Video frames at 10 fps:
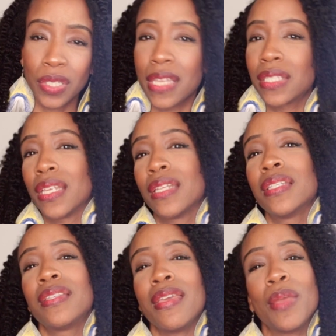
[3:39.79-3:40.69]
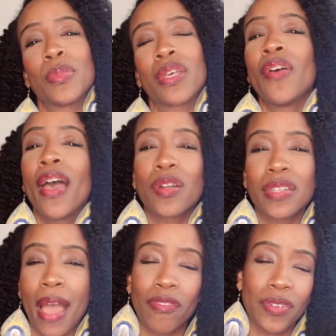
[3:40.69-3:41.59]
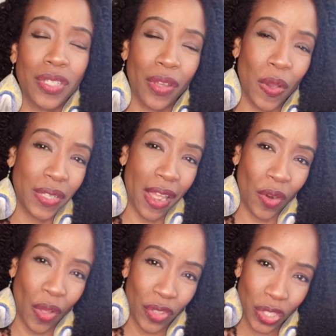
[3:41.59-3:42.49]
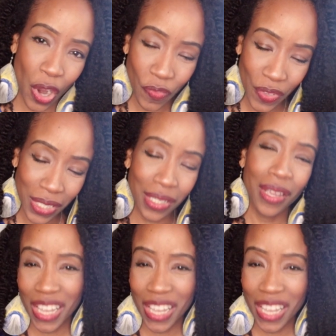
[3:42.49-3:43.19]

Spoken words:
So they send teams of Helldivers to go down on the surface,